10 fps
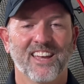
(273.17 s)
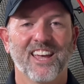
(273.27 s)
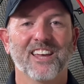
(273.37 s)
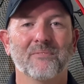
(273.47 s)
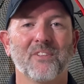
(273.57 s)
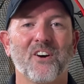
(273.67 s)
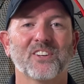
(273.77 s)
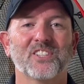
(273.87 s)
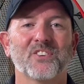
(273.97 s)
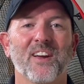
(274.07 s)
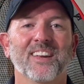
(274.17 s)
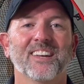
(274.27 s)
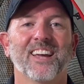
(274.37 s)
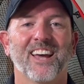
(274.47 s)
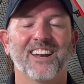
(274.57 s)
hit 'em long and straight,
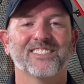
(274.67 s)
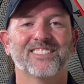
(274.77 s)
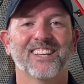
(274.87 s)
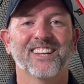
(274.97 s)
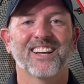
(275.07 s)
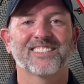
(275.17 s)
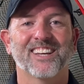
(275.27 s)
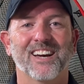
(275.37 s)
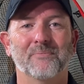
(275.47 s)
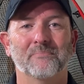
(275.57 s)
and I'll see you next time.